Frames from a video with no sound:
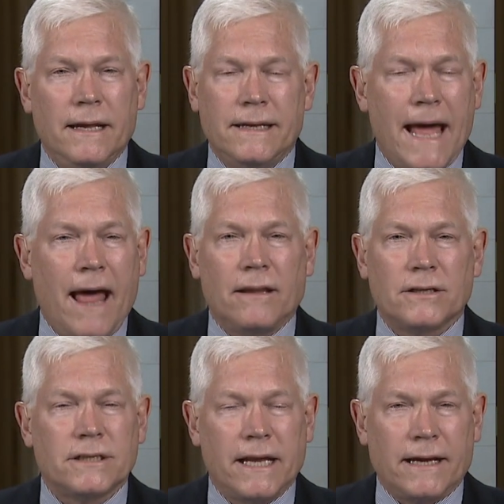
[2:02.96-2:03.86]

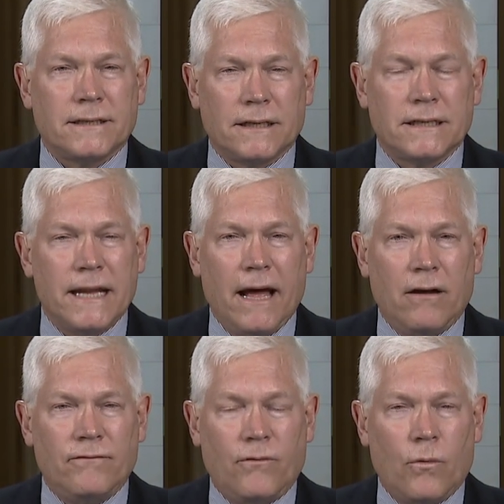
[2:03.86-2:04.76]
Dallas, Texas
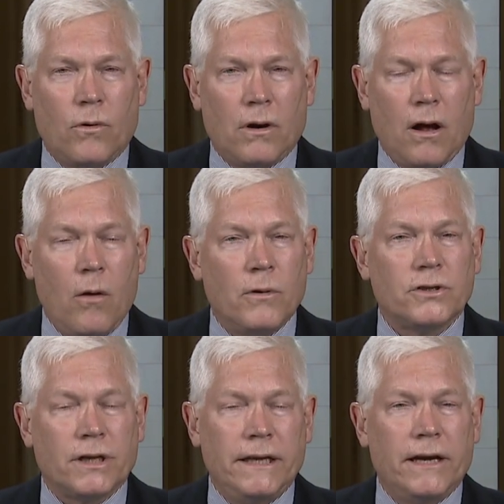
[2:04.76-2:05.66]
now for
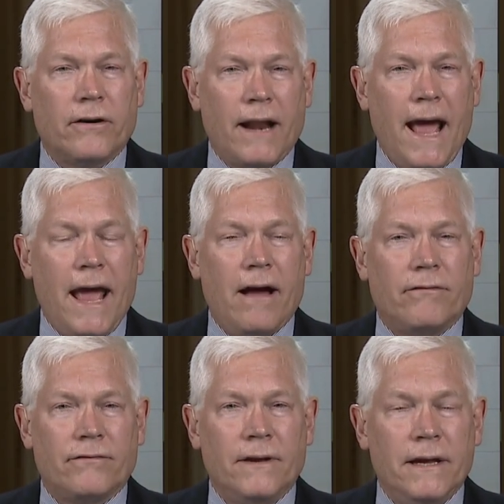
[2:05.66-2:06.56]
almost a year and a
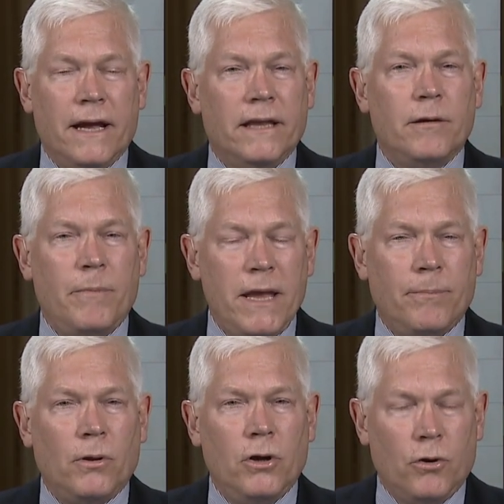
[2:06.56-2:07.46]
half. And the
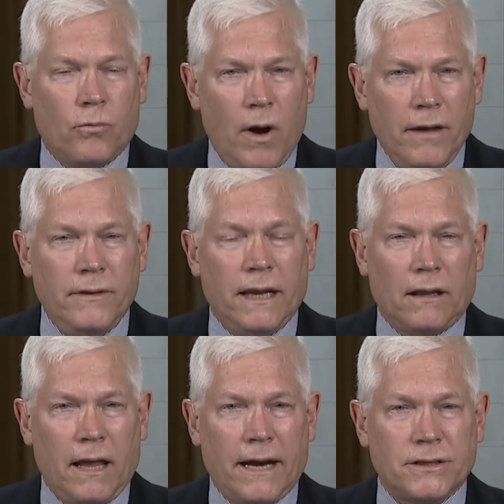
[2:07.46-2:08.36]
people who run the
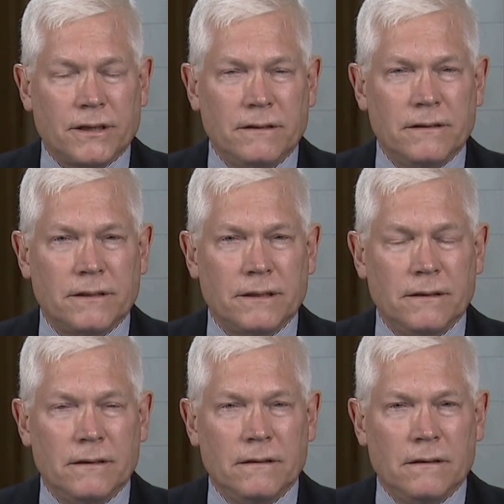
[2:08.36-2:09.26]
elections
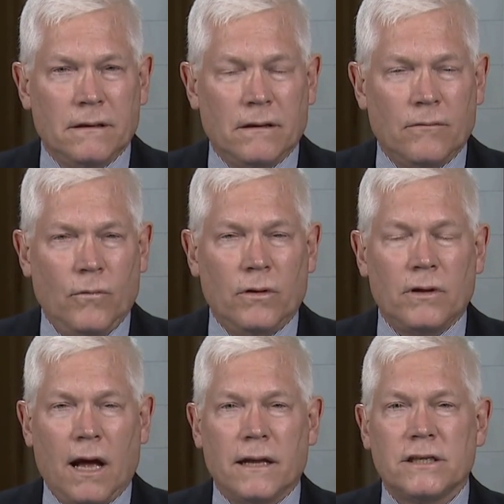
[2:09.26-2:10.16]
will
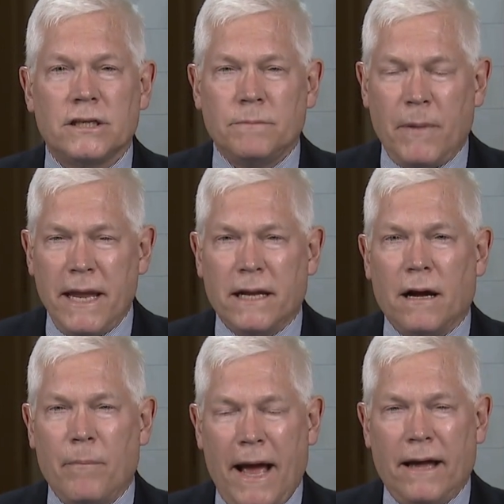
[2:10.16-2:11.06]
not speak
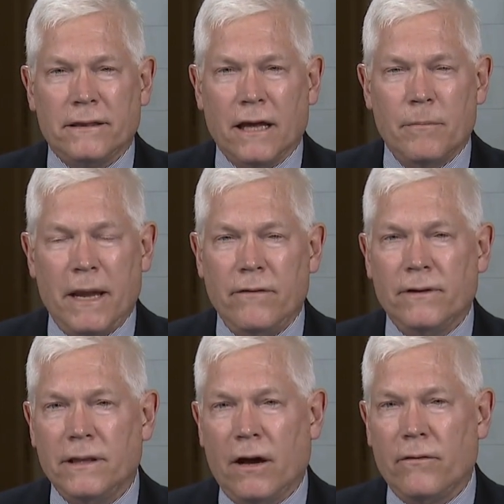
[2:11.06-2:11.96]
about them,
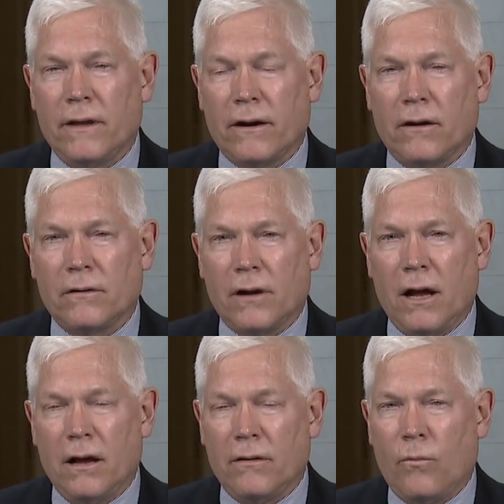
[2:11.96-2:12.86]
even though there are
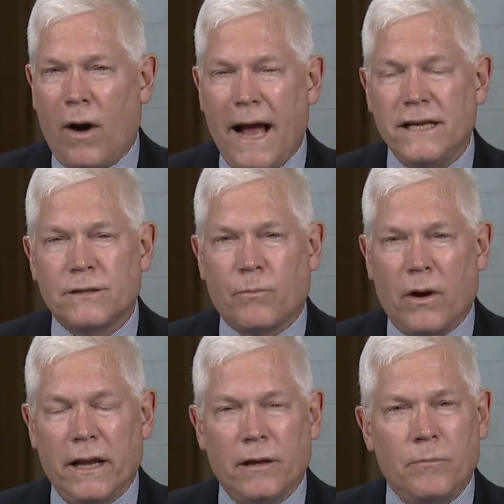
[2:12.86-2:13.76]
uh,
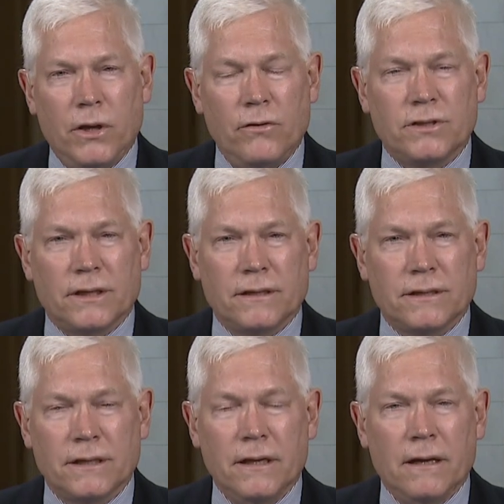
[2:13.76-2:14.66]
widespread
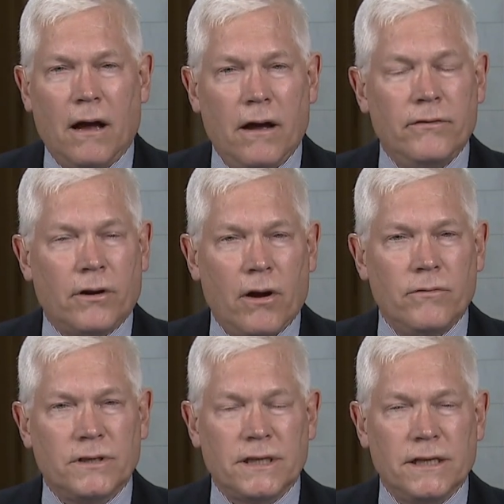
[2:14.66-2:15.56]
abuses in their
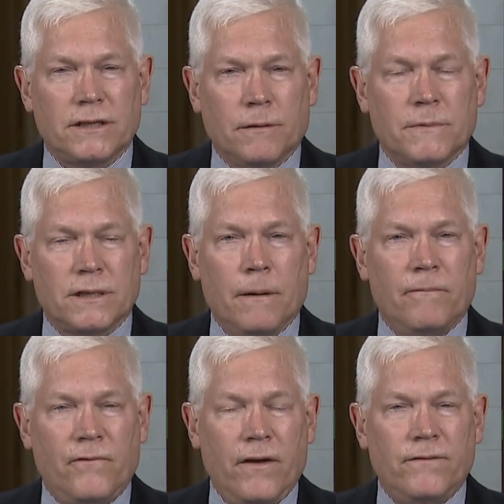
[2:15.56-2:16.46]
own system. Some
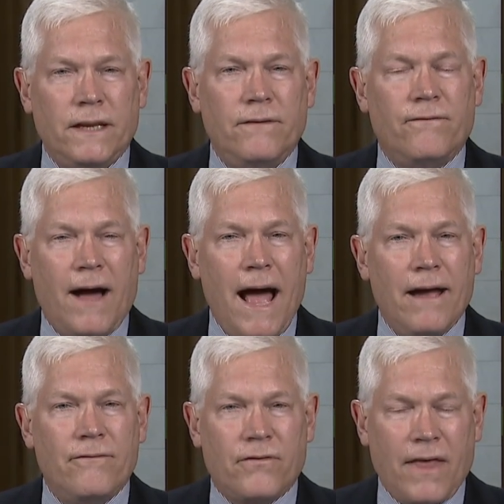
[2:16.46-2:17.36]

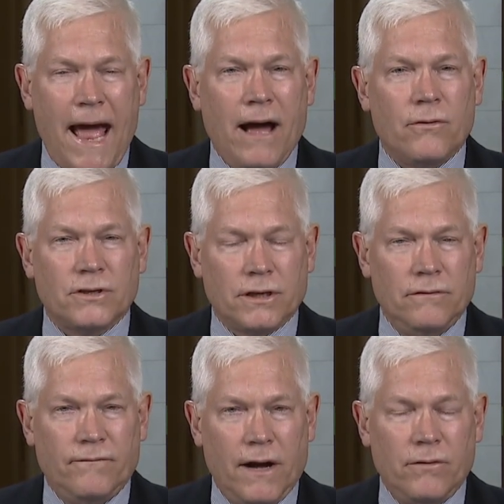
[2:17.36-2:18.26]

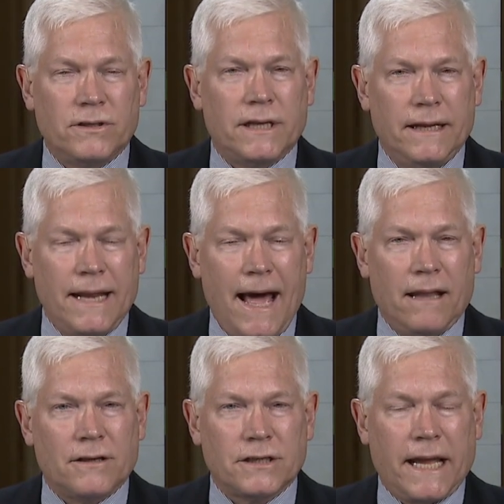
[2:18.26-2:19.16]
55,000 votes in
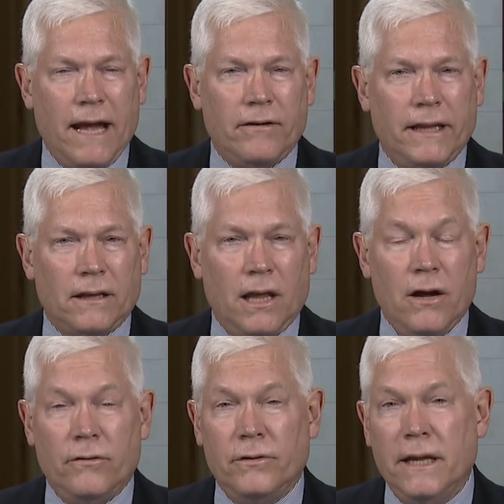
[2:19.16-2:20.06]
Dallas County
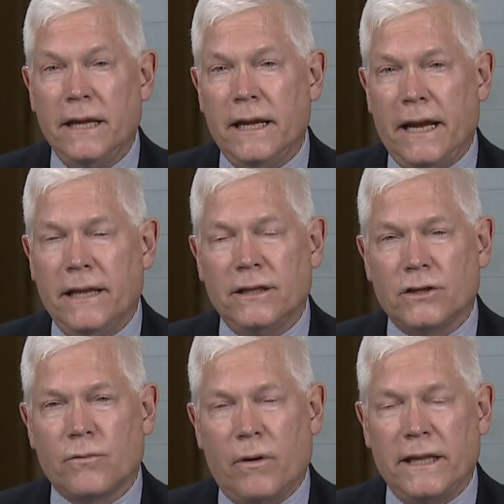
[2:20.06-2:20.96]
alone in the
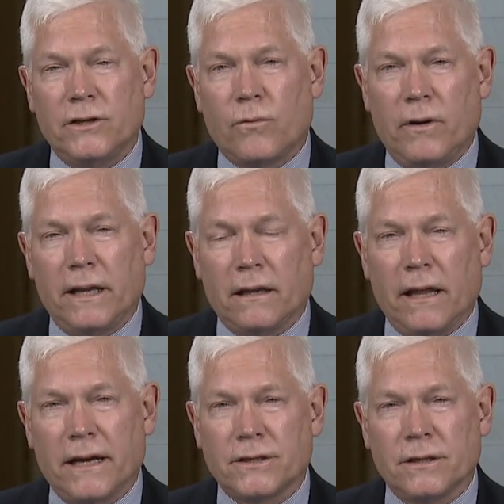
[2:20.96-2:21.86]
2020
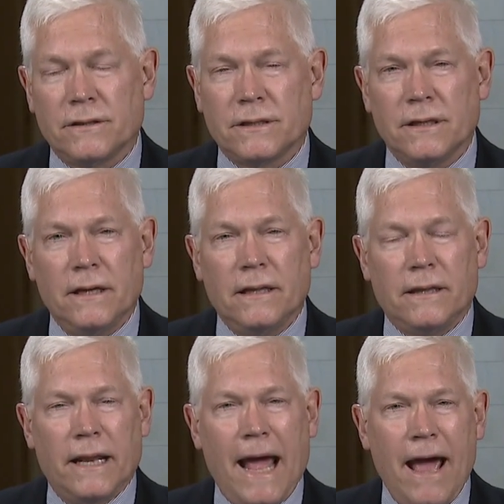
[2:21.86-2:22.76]
elections
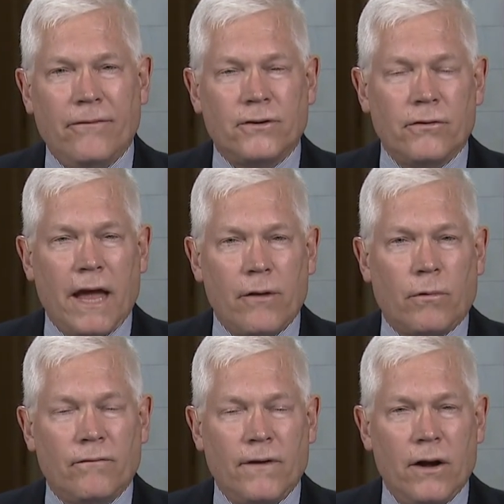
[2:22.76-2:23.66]
that after they
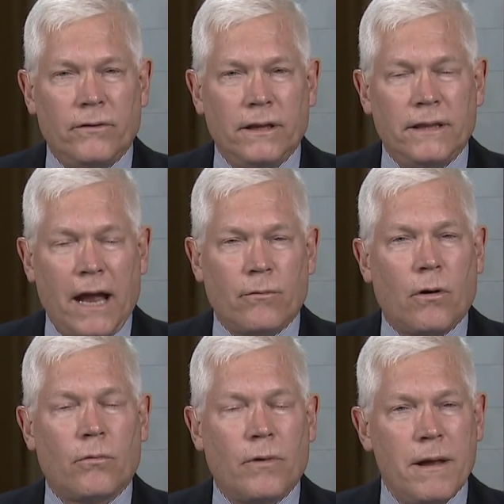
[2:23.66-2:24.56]
were voted, they
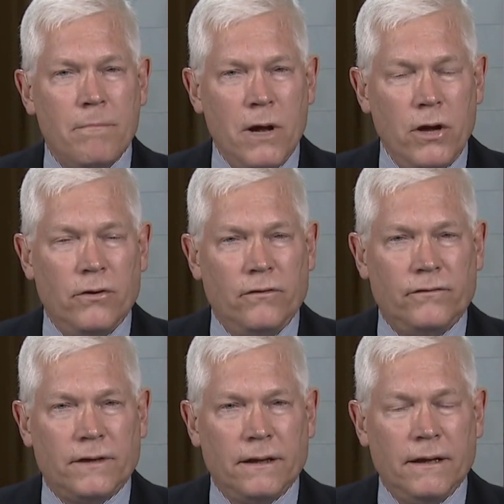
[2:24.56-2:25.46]
were
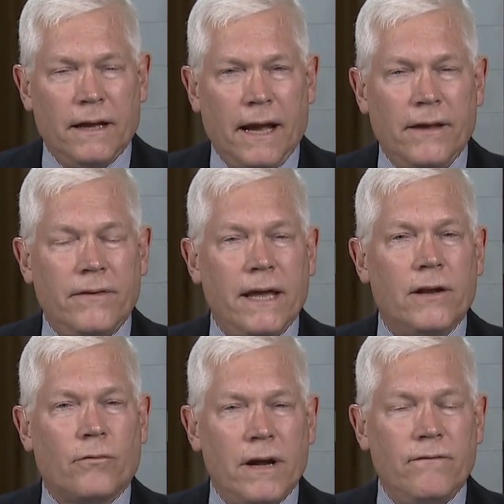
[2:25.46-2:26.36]
removed and
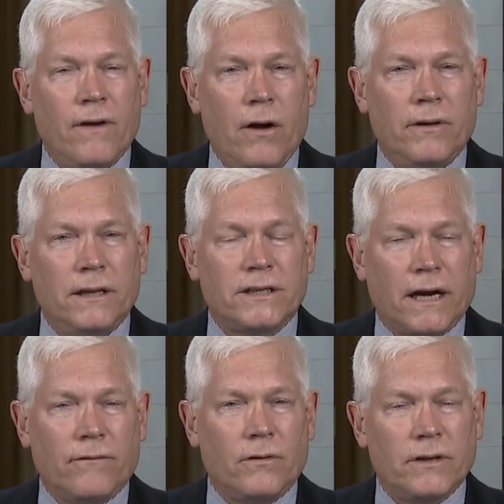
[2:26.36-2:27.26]
then revoted
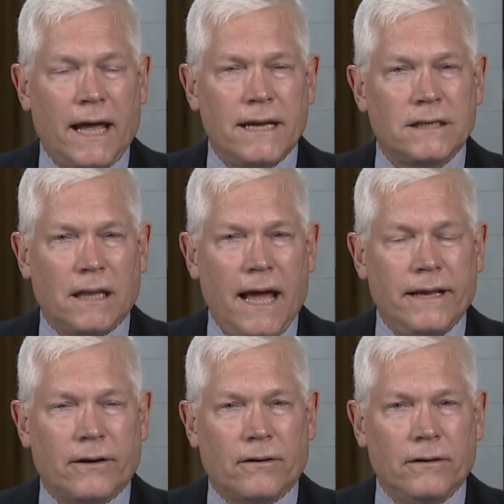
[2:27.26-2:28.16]
several days
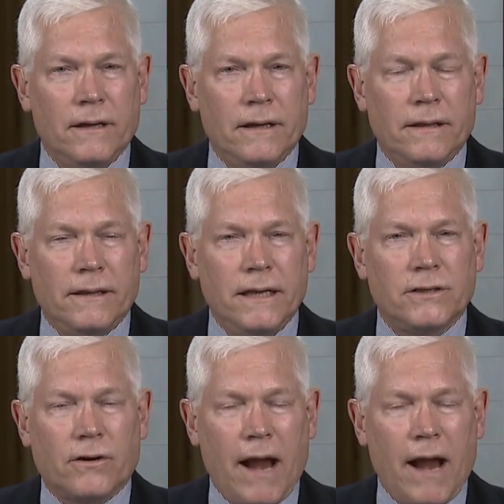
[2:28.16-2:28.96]
later. These are